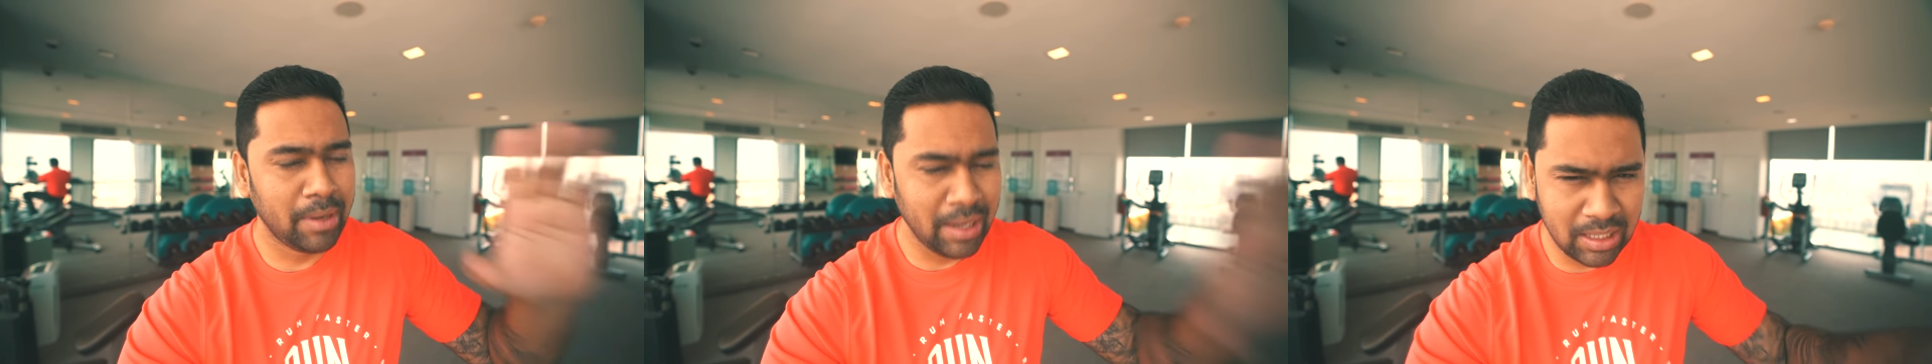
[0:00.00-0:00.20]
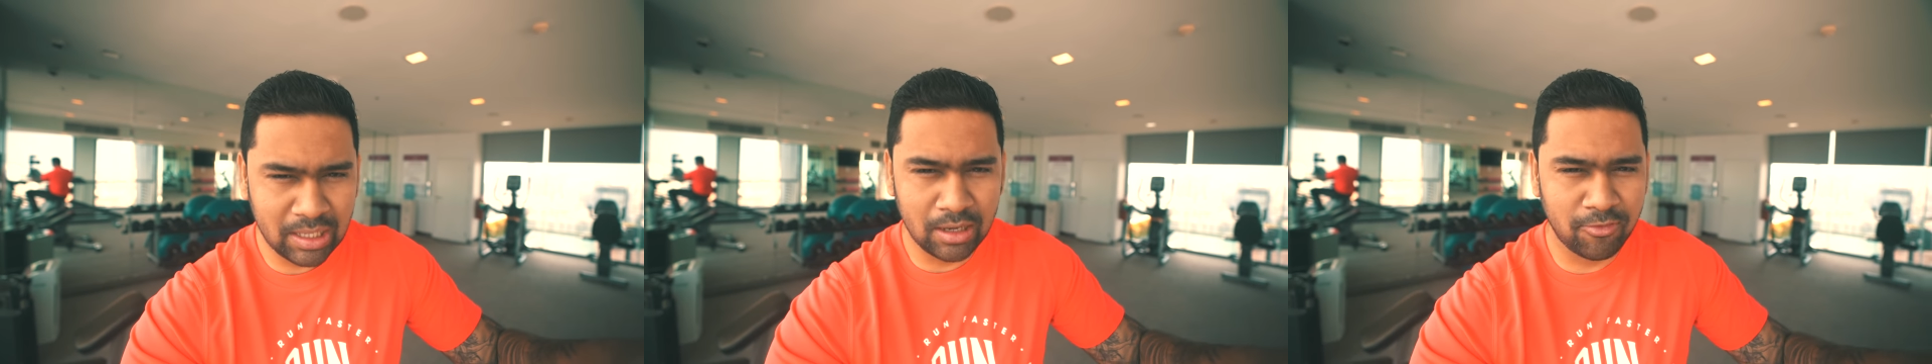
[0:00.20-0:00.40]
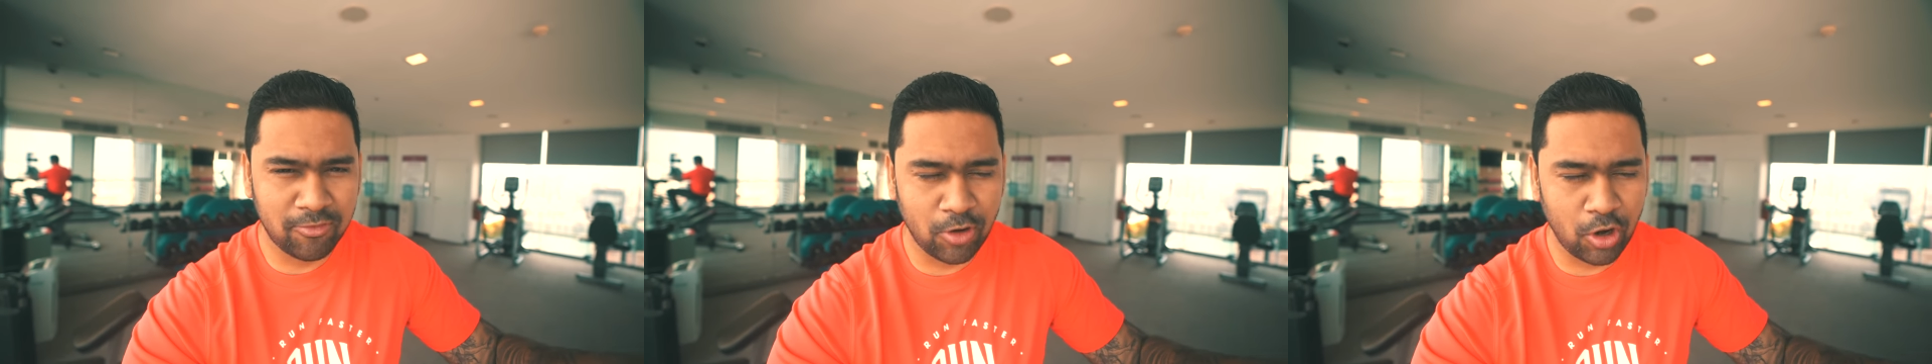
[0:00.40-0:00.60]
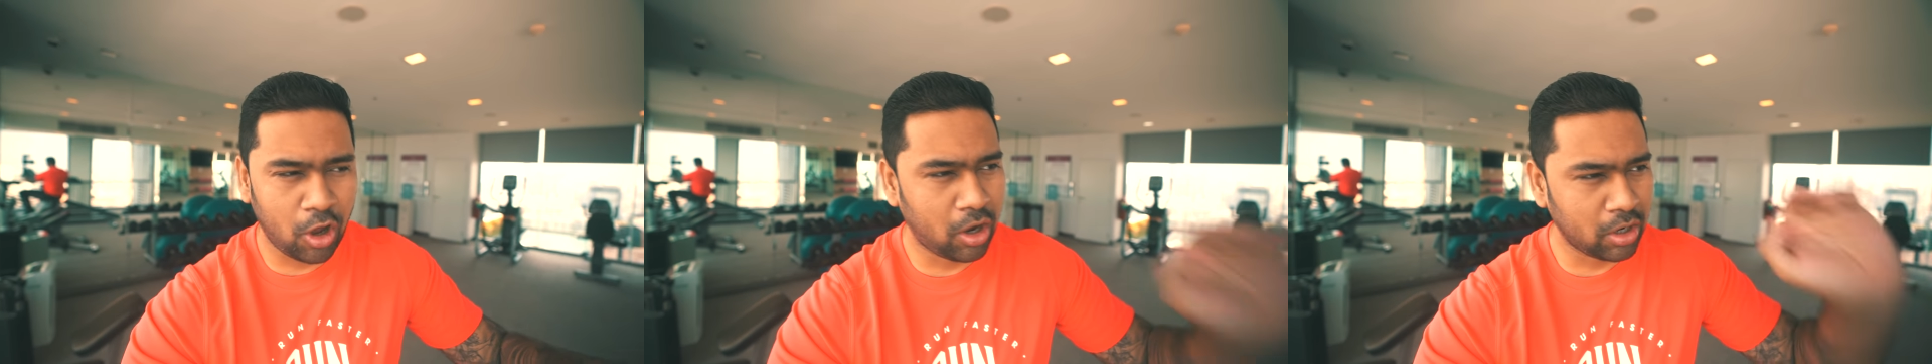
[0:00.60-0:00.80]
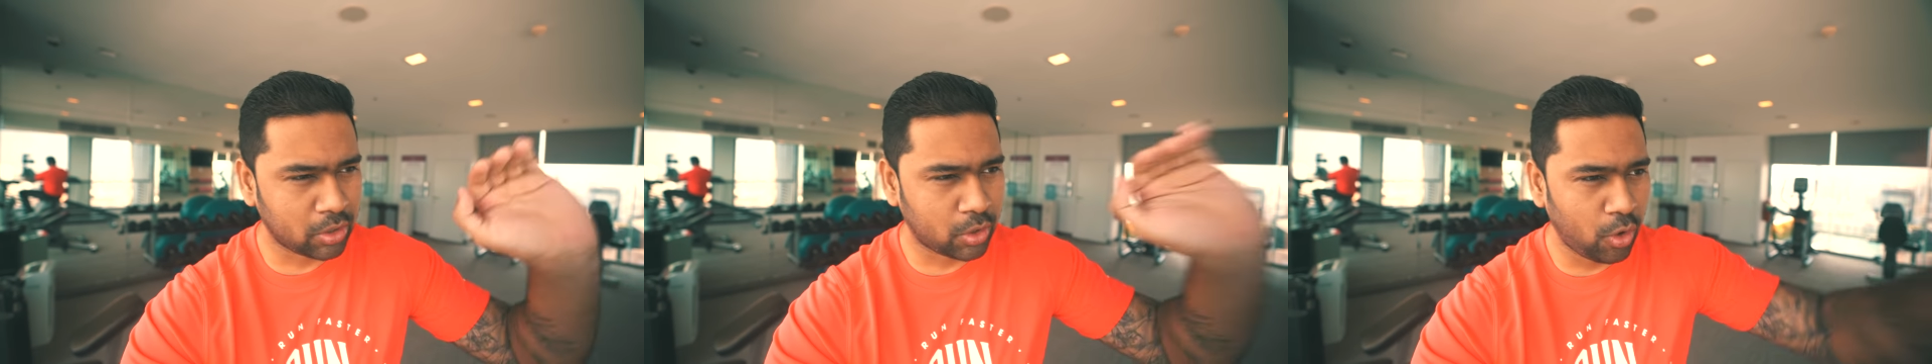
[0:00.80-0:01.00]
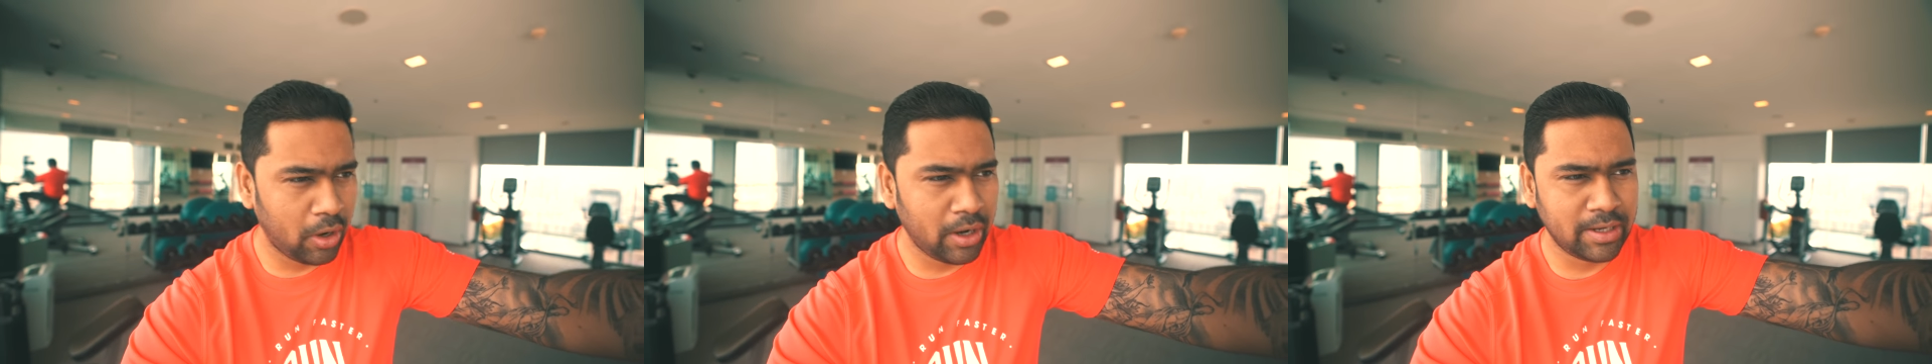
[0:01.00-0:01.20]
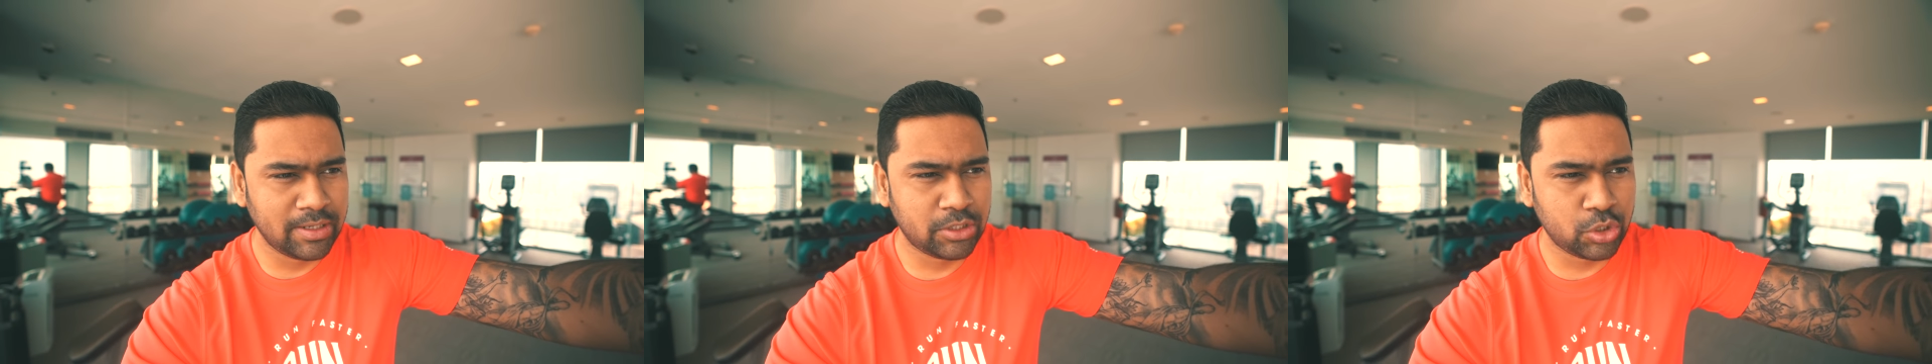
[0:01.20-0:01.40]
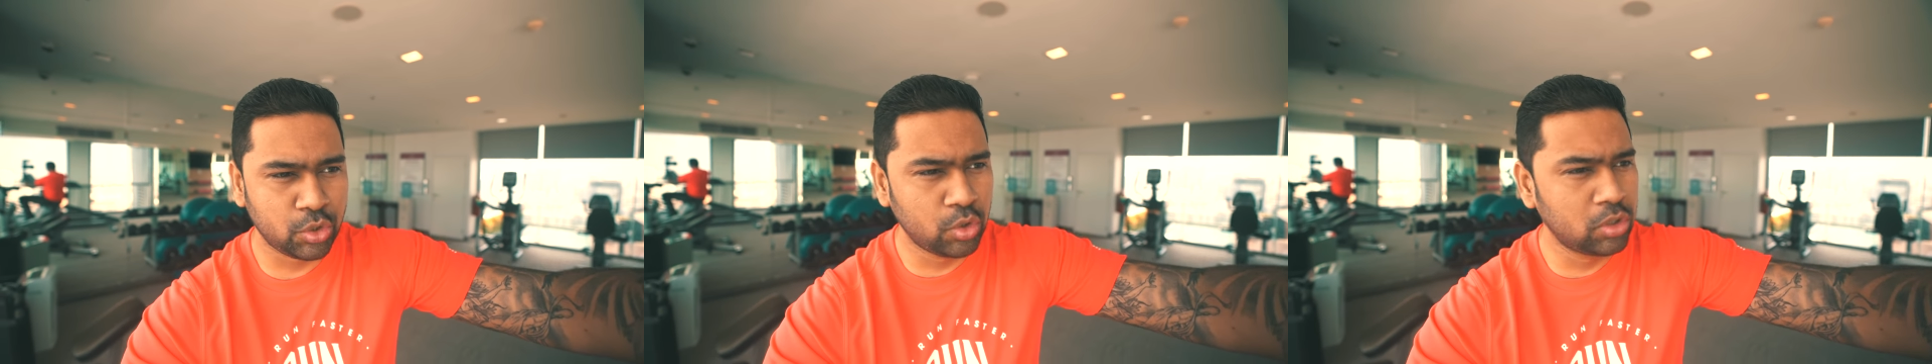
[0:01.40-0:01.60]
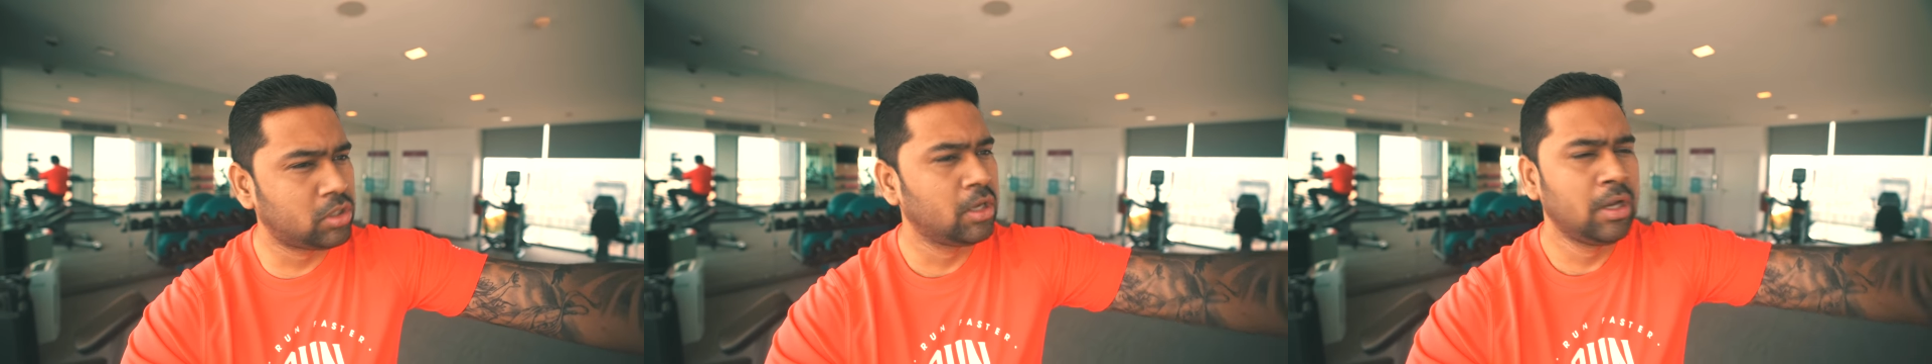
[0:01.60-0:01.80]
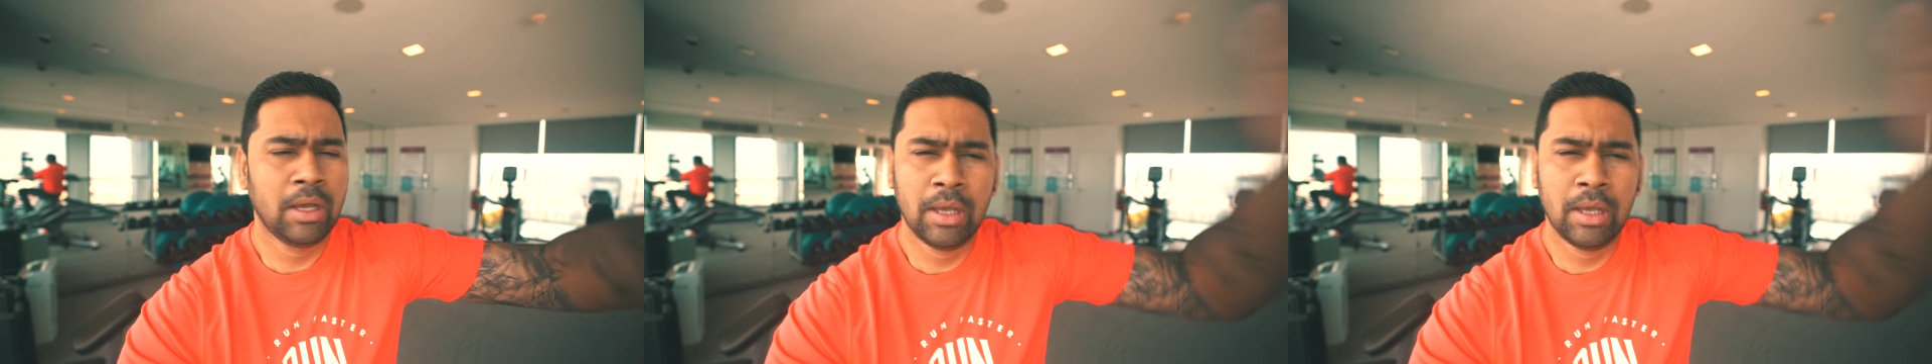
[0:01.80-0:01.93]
make a vlog, go ahead, shoot,